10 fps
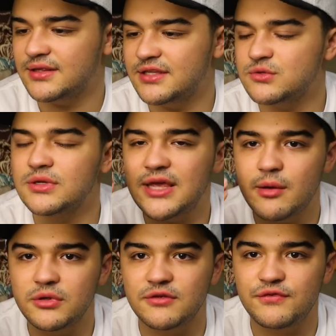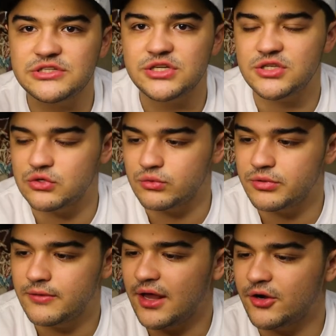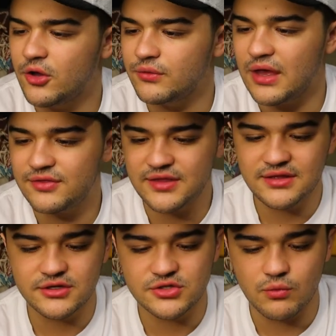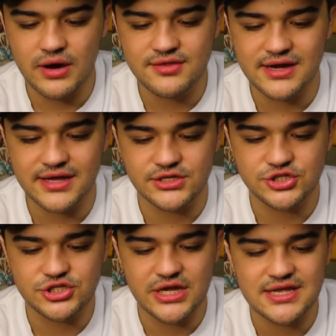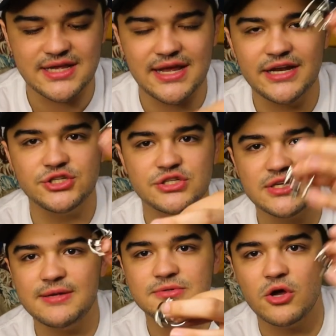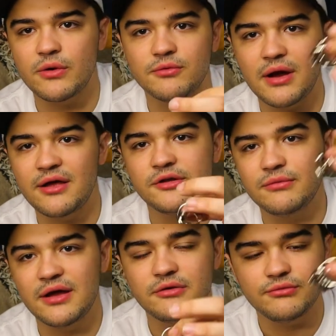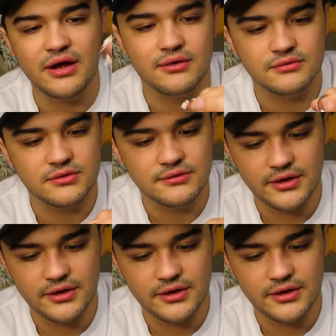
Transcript: This one came with the fidget cube. I don't know. I think there's a way that I can shake it, and it just keeps going round and round and round.